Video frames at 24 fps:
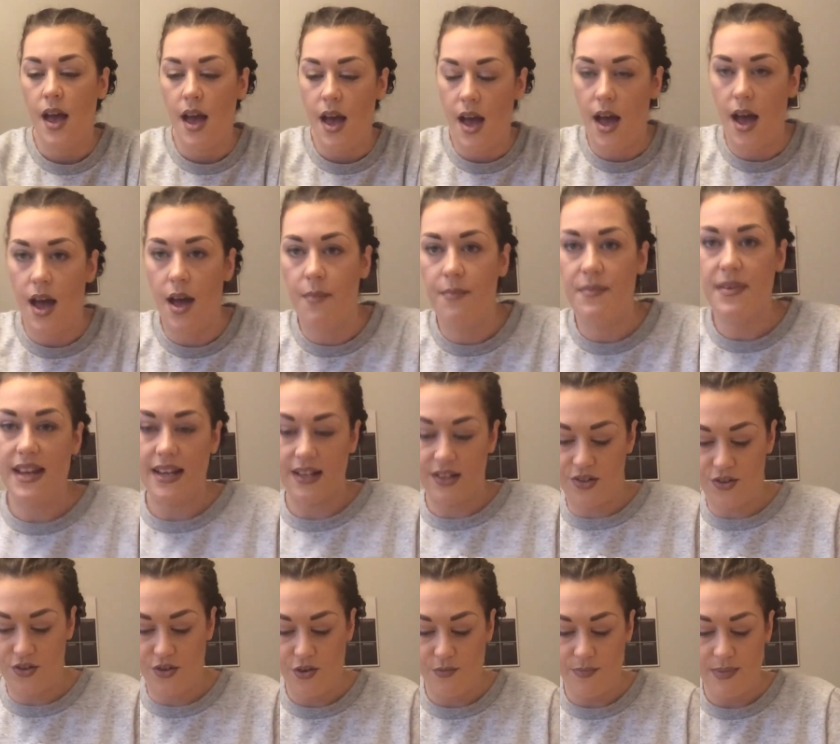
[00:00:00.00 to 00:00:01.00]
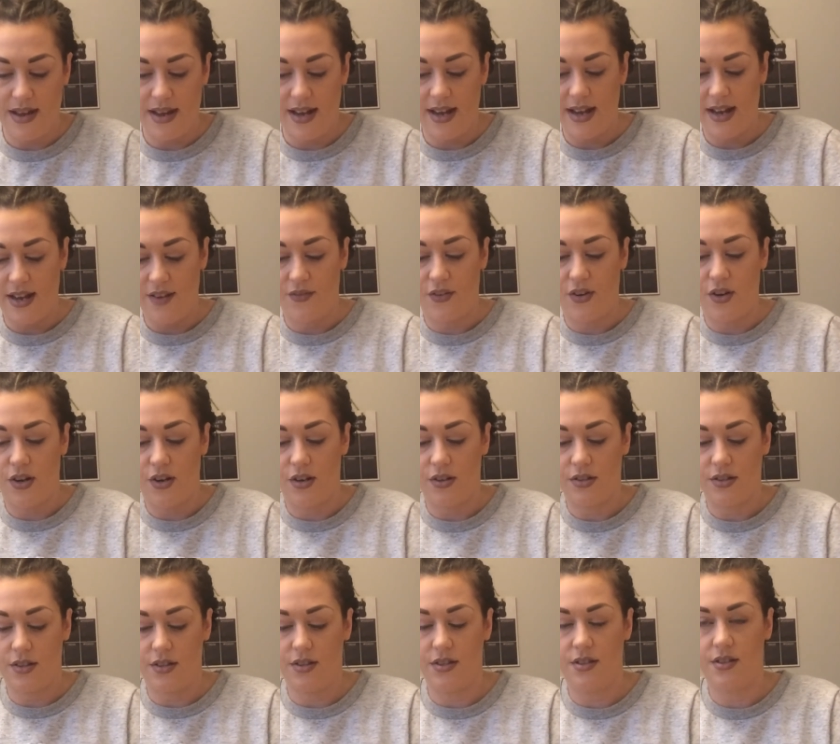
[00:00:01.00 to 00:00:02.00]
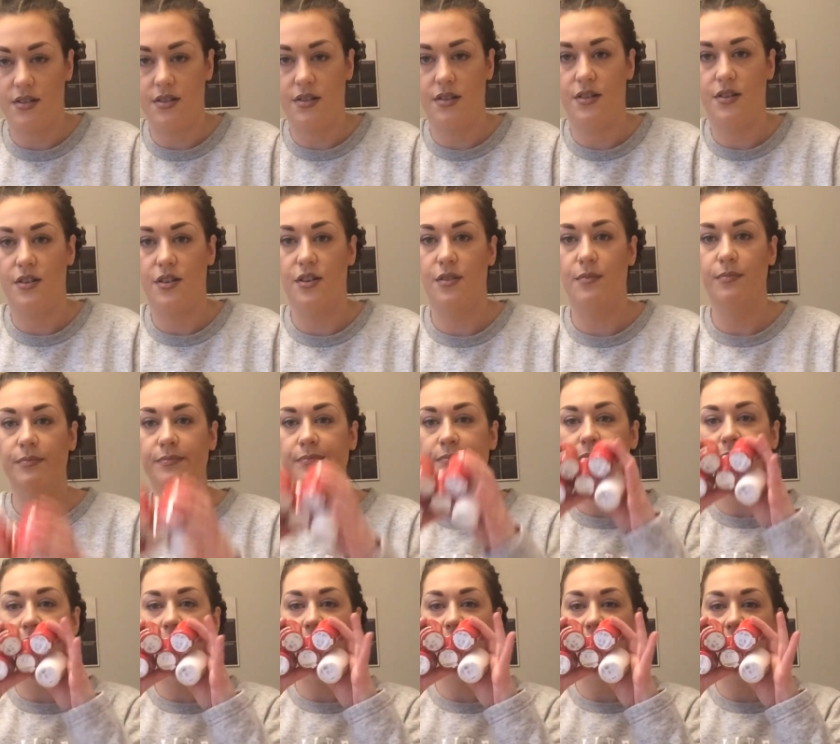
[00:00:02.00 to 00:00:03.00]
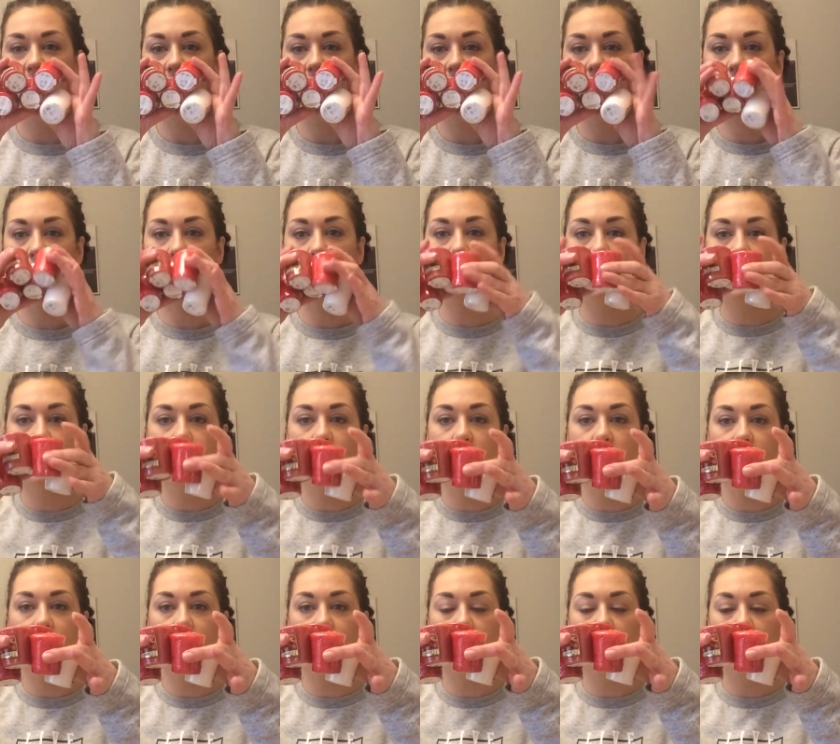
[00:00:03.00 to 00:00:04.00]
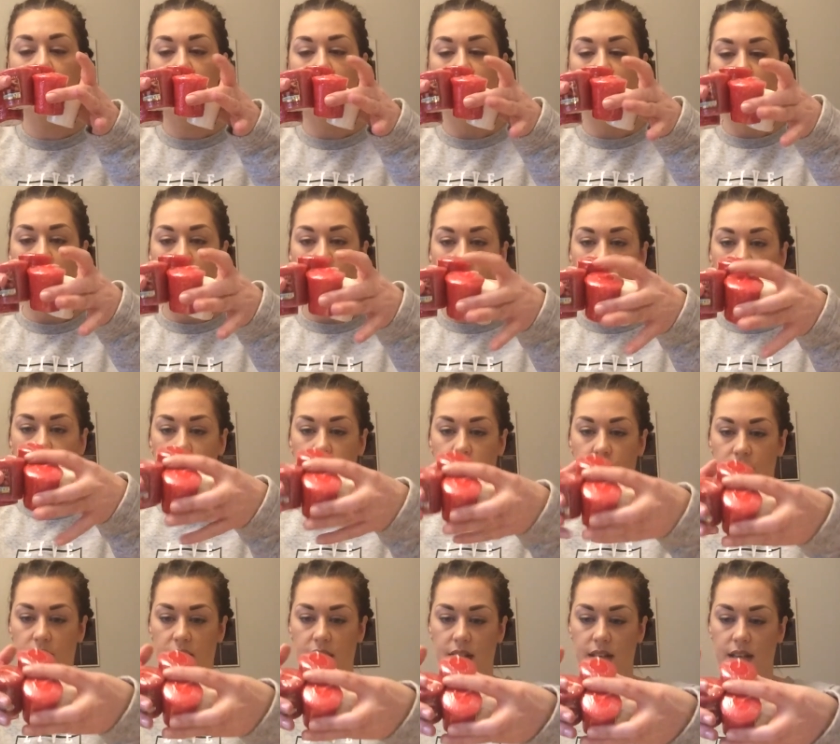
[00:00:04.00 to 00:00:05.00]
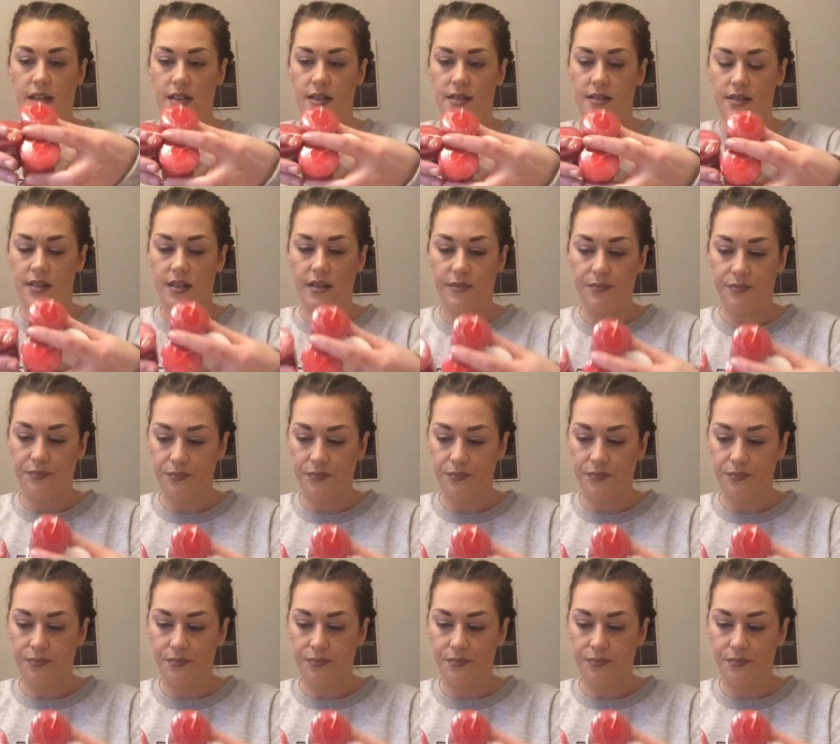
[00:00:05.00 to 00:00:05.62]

Um, next up, I've got some little ones. So these